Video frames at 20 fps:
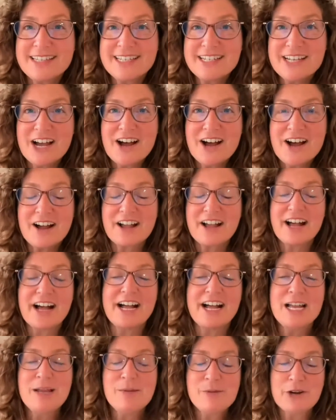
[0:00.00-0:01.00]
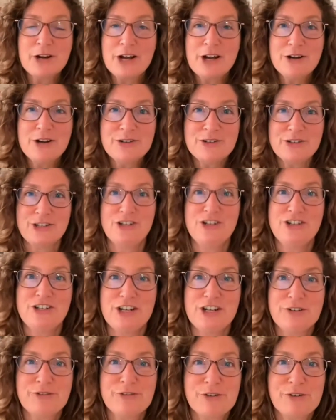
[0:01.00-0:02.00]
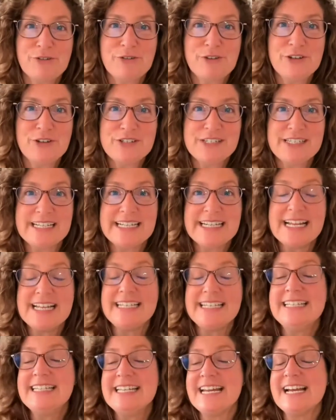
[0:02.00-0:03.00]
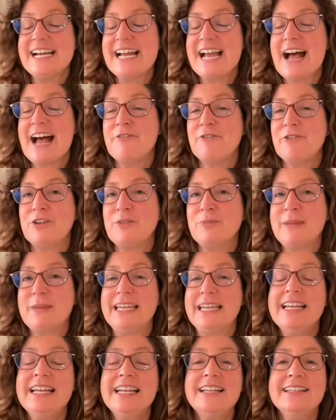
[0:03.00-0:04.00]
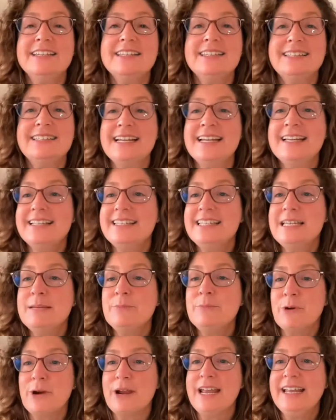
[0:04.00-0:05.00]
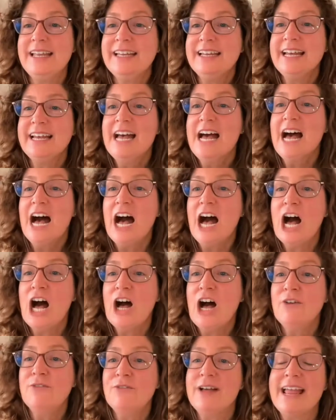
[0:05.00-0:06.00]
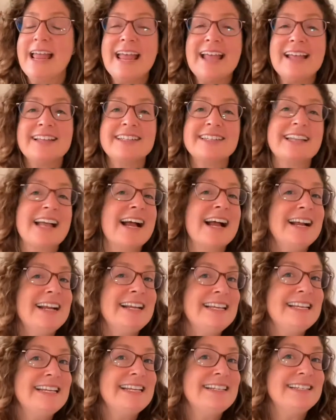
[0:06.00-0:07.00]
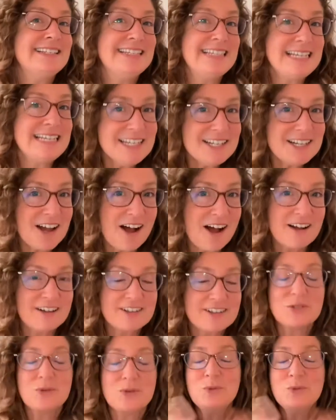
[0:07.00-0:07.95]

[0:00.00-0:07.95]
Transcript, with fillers: the Doc. I am your host, Jennifer Filzen, and today I have with me Stacey Brake of Anxiety Detox.